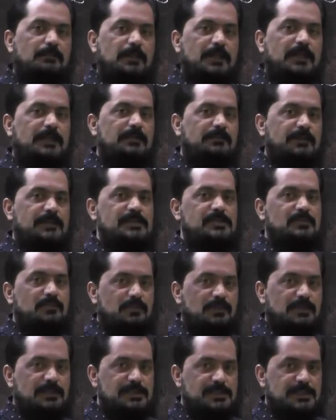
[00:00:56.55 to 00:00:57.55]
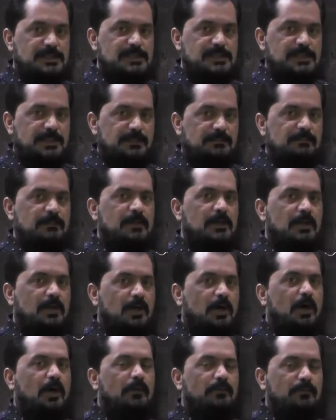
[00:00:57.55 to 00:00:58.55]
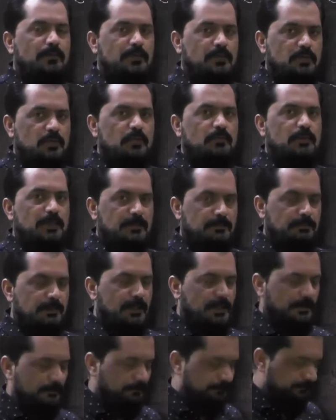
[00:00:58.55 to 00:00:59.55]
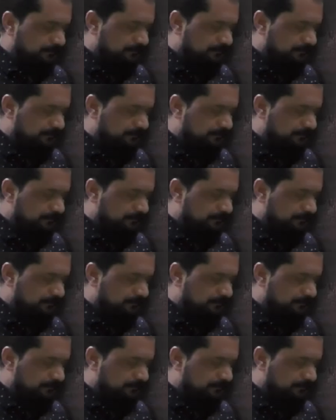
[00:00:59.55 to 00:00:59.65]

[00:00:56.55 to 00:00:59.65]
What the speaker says: blood vascular system of human being.